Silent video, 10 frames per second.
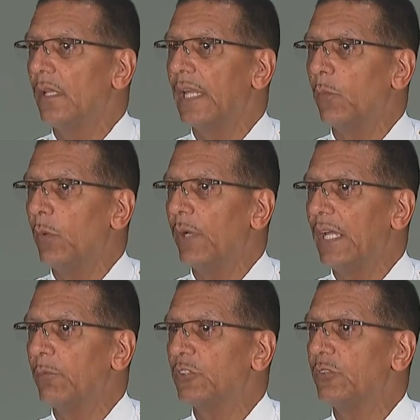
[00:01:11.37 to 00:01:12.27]
that we were
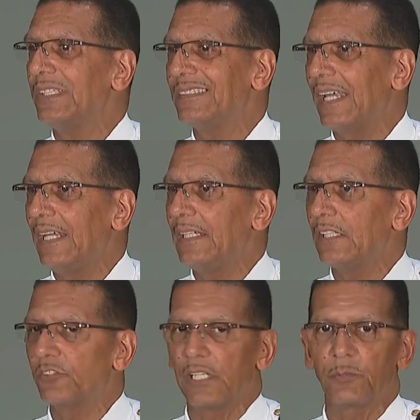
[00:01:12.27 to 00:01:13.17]
able to detain
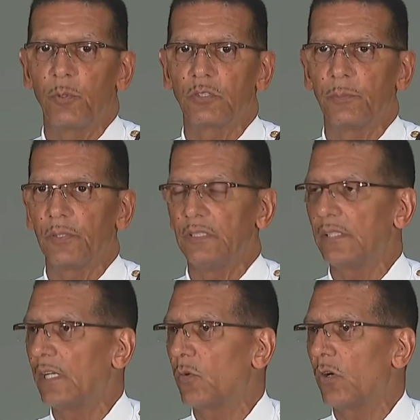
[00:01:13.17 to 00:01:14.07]
and transport to police
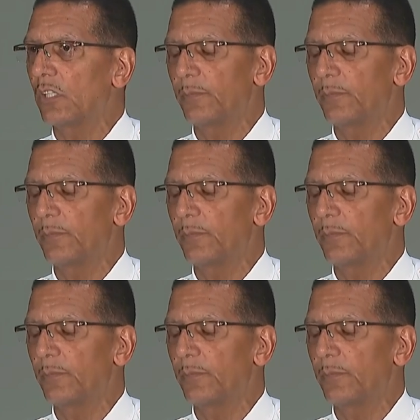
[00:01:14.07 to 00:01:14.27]
headquarters.